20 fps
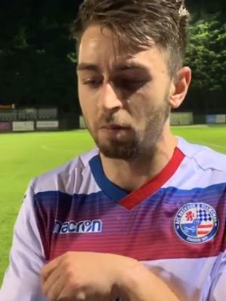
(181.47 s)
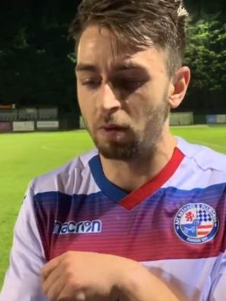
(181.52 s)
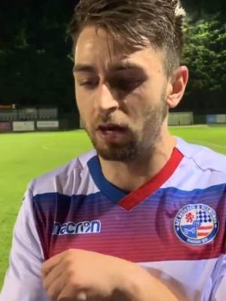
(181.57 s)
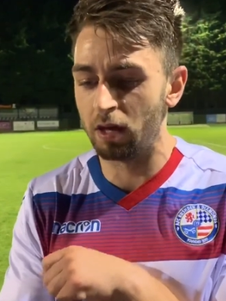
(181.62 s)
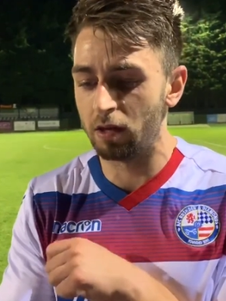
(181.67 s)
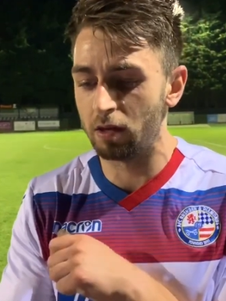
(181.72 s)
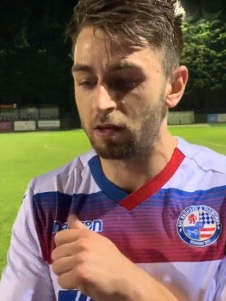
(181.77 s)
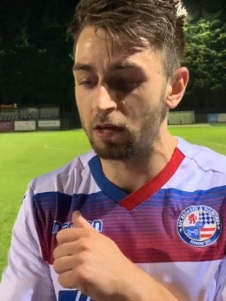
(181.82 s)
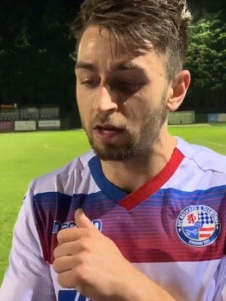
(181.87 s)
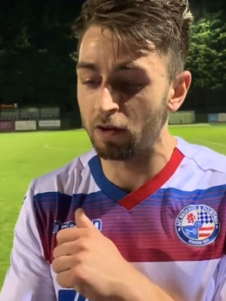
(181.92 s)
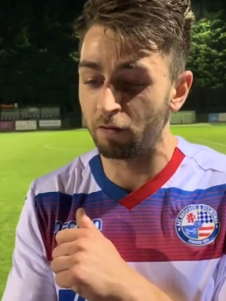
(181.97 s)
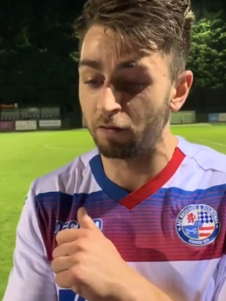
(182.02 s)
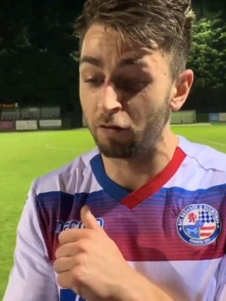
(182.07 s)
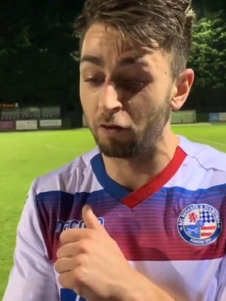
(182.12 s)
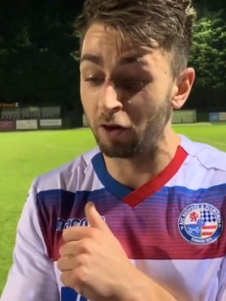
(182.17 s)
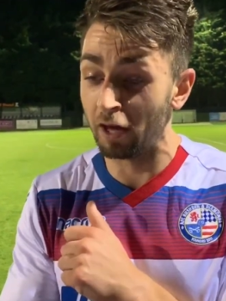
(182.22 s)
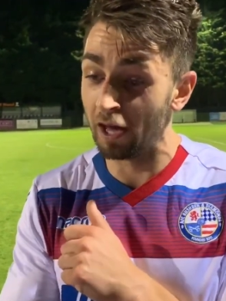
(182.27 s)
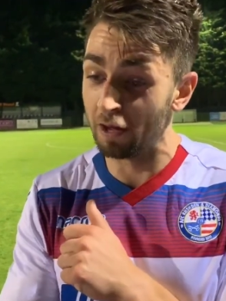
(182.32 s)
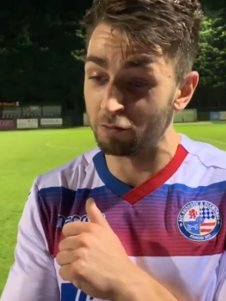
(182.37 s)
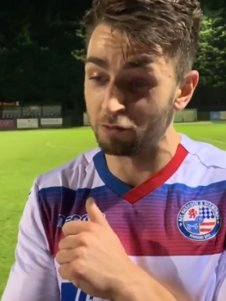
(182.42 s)
with me.
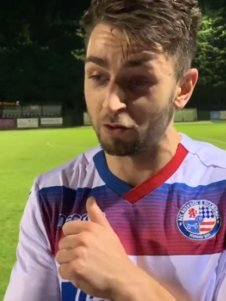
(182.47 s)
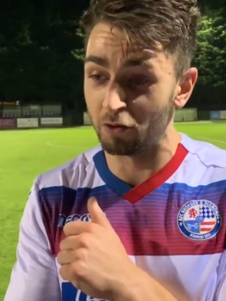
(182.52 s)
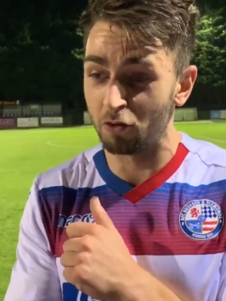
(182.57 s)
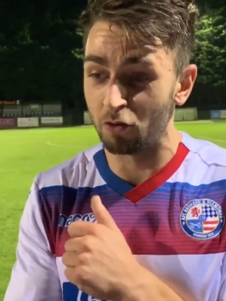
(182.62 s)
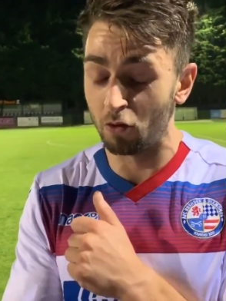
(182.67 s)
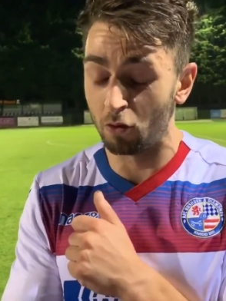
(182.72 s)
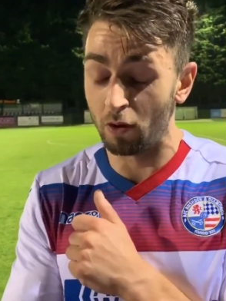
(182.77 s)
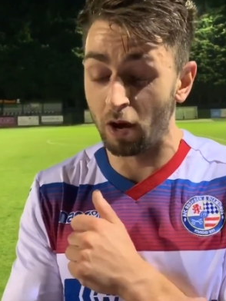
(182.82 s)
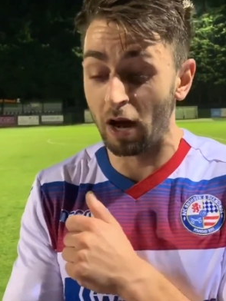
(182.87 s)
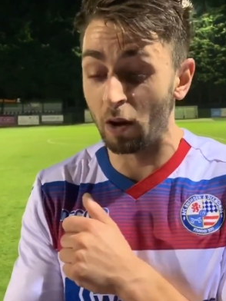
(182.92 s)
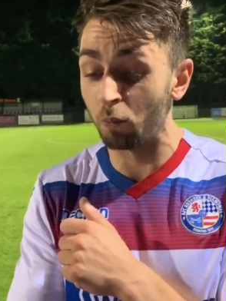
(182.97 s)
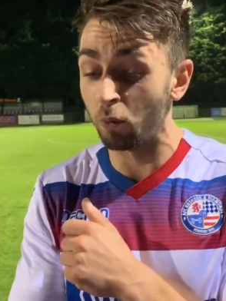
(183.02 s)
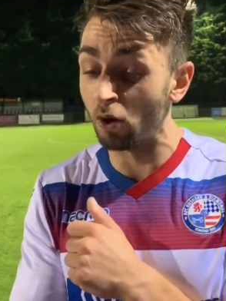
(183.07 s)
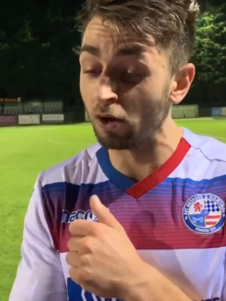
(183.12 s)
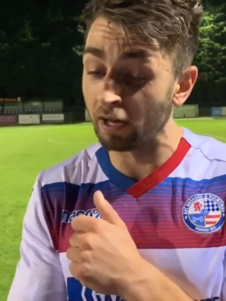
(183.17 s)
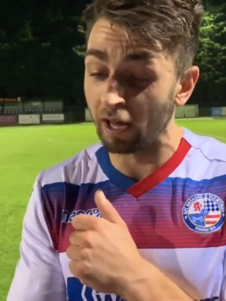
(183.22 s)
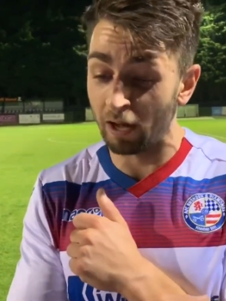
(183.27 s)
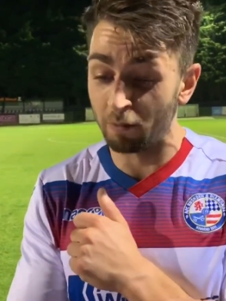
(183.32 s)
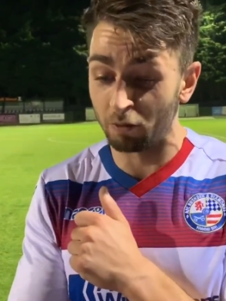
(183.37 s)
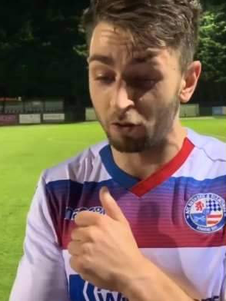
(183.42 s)
I had
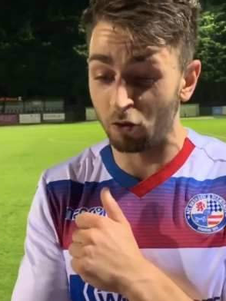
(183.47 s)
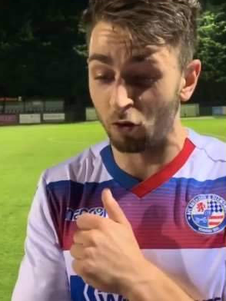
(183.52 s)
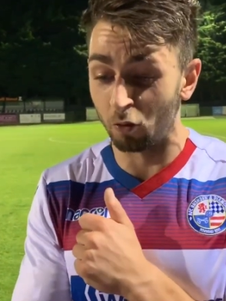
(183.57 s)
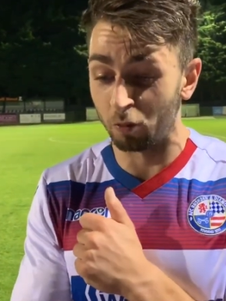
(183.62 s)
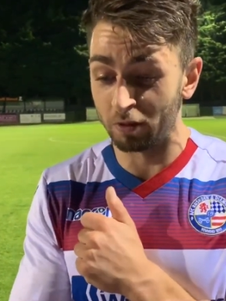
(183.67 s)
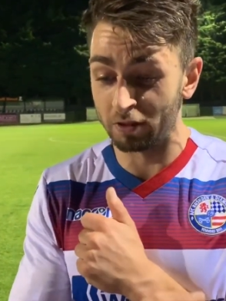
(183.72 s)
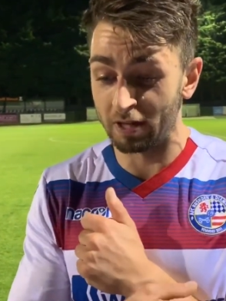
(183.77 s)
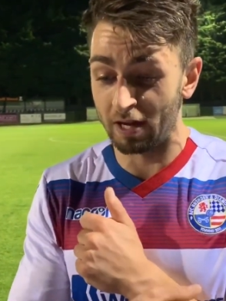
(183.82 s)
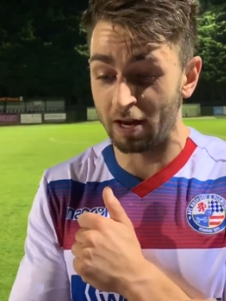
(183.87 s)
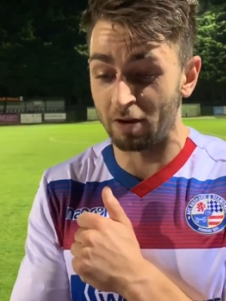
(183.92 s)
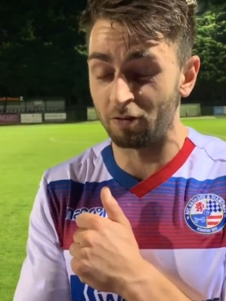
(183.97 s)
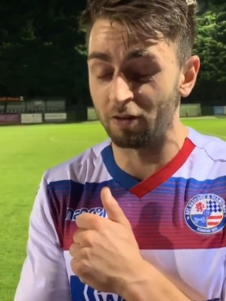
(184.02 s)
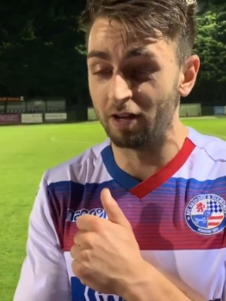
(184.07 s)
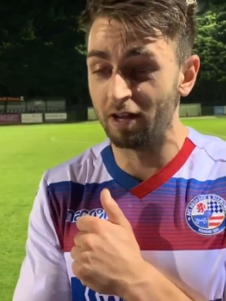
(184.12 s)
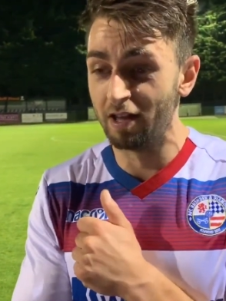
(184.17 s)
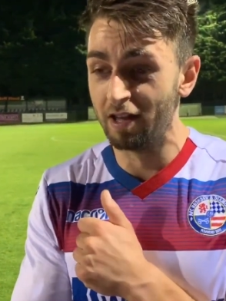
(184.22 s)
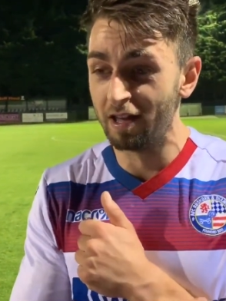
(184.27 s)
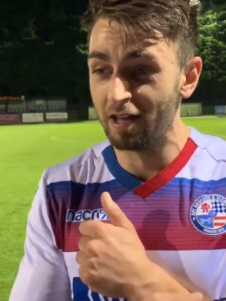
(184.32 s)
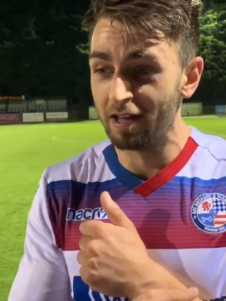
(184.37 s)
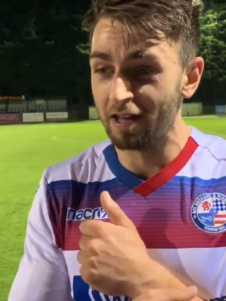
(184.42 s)
one game at Corby Town,
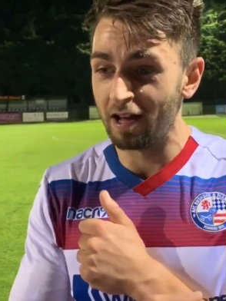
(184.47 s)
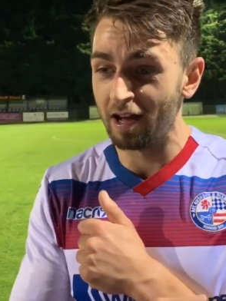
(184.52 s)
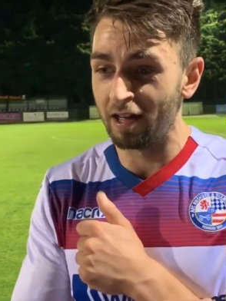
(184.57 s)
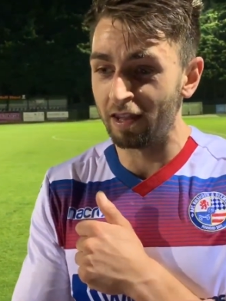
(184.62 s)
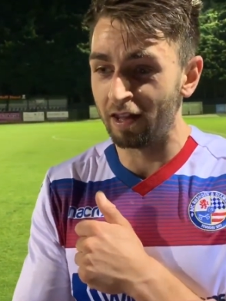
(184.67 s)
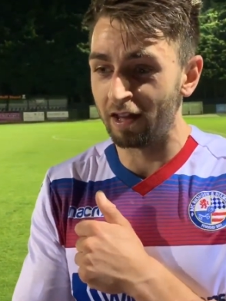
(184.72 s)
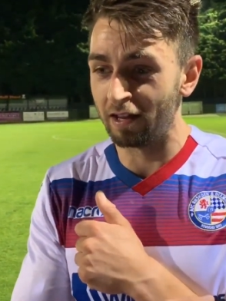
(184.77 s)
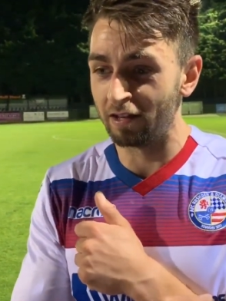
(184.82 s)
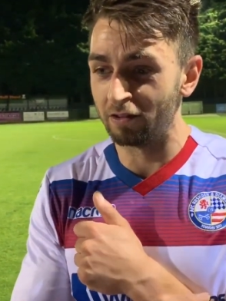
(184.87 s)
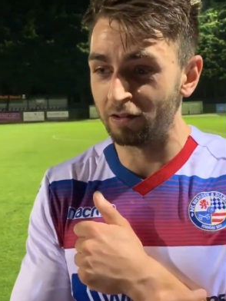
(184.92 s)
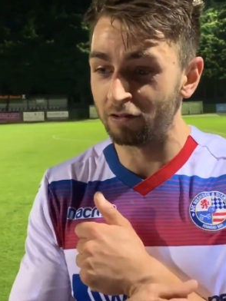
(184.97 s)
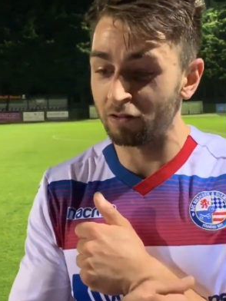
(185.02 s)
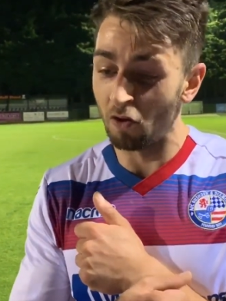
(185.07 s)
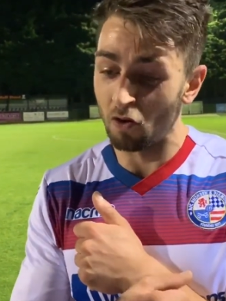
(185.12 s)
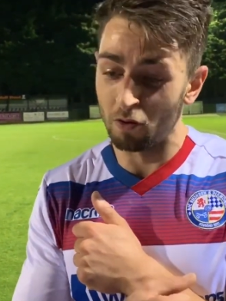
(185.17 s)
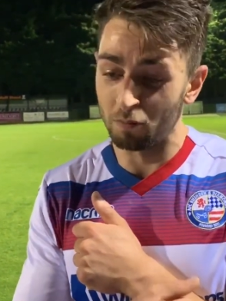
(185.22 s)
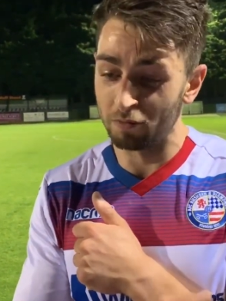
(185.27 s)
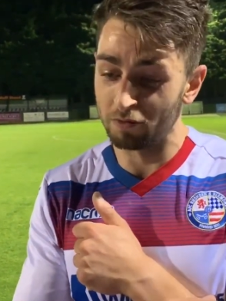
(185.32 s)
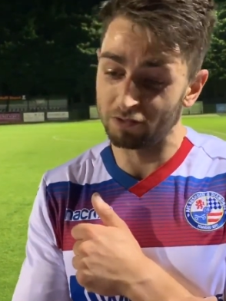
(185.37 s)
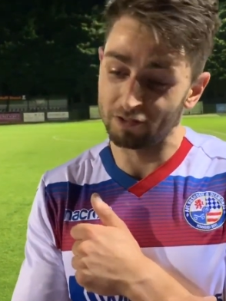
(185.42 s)
and then
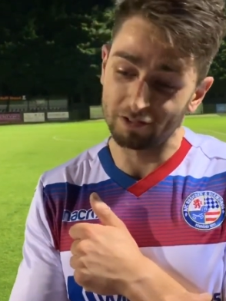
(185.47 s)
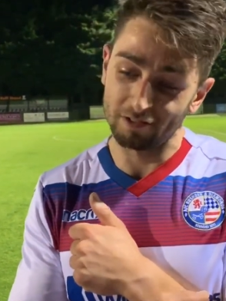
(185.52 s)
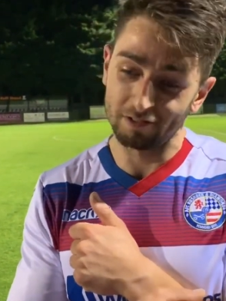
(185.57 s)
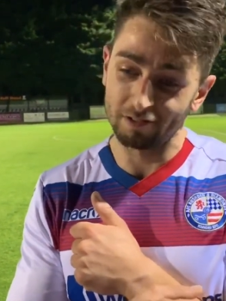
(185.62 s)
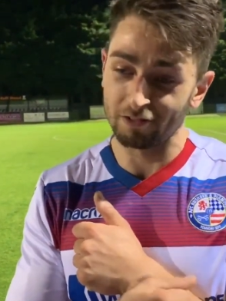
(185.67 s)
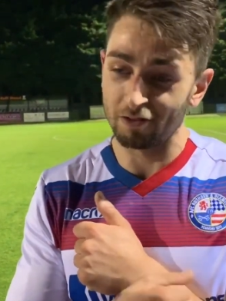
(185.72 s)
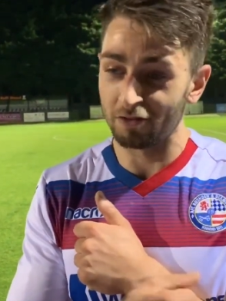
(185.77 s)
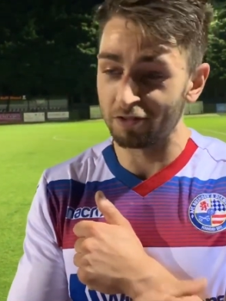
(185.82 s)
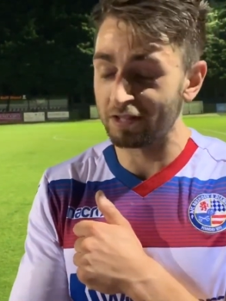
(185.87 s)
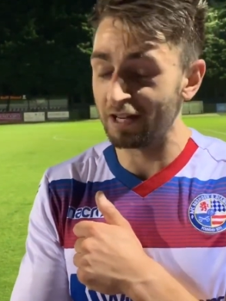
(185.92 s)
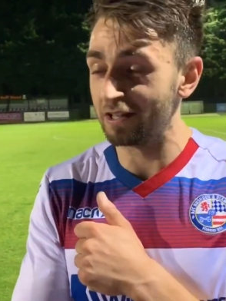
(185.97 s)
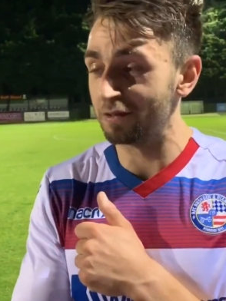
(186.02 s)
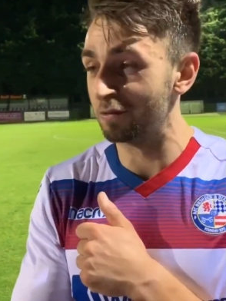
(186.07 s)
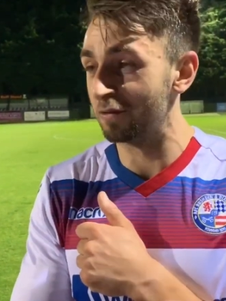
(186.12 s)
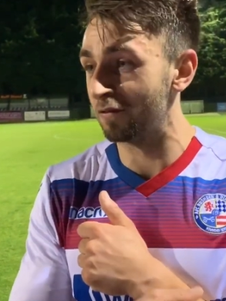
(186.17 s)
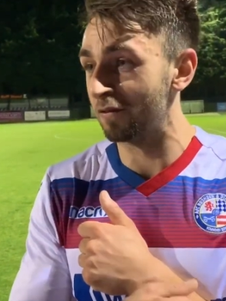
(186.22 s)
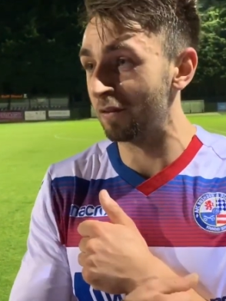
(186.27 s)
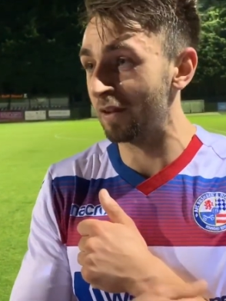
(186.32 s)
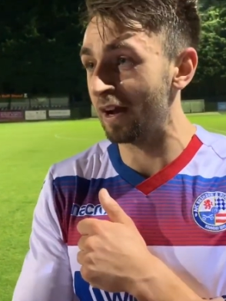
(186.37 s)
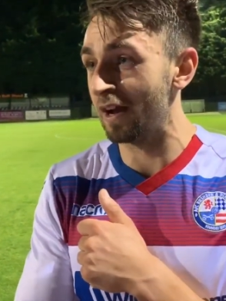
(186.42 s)
Diamonds contacted
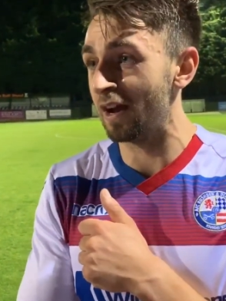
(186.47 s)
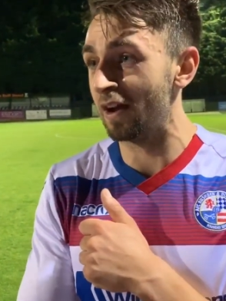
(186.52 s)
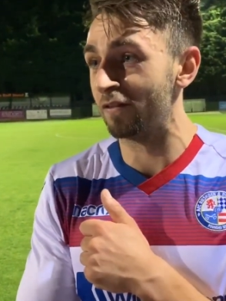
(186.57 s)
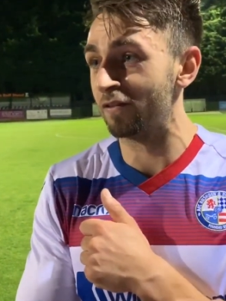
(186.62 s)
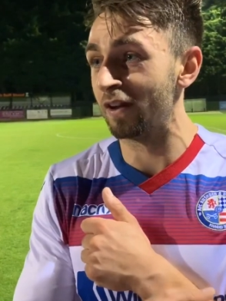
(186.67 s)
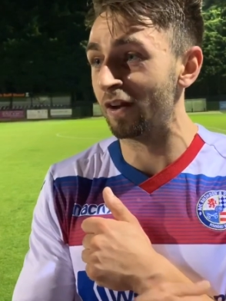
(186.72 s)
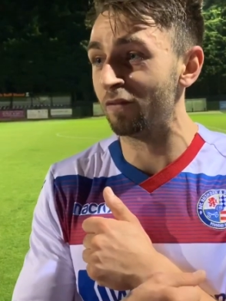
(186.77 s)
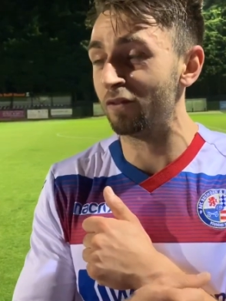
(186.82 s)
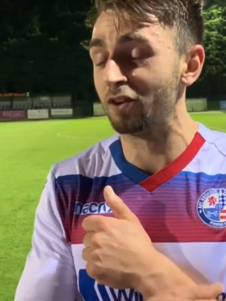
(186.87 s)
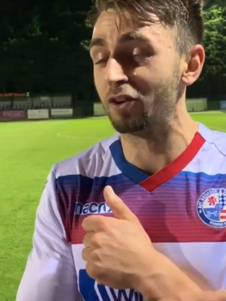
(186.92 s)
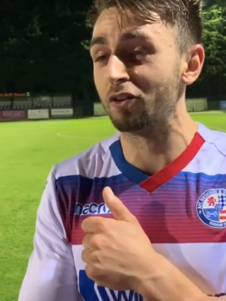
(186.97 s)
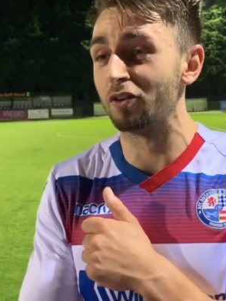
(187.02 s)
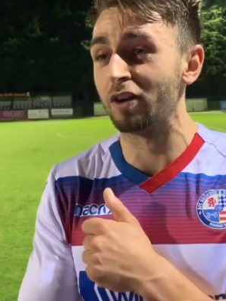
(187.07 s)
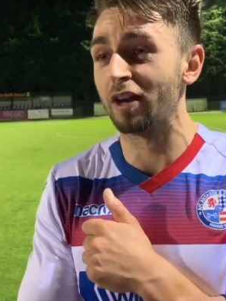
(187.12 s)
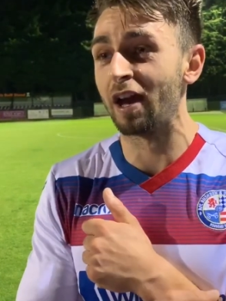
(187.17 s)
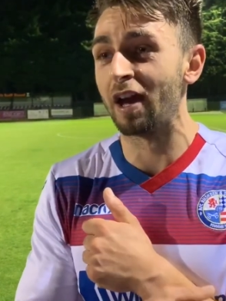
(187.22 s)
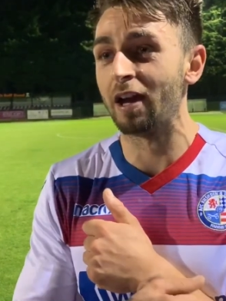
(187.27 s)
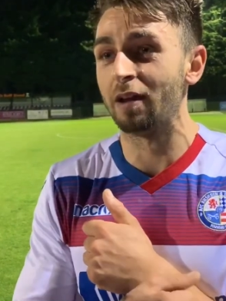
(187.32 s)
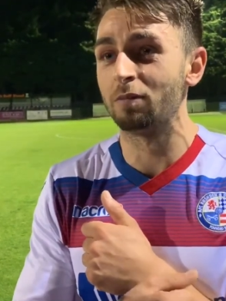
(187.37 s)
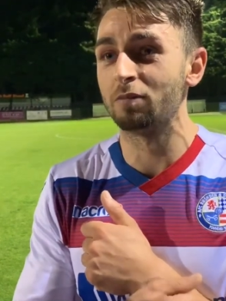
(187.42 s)
me from that after having a good
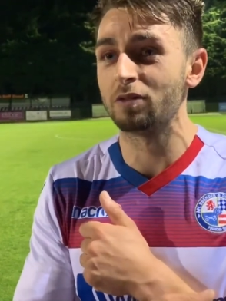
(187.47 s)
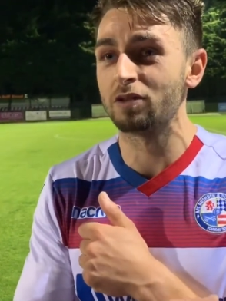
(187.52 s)
game.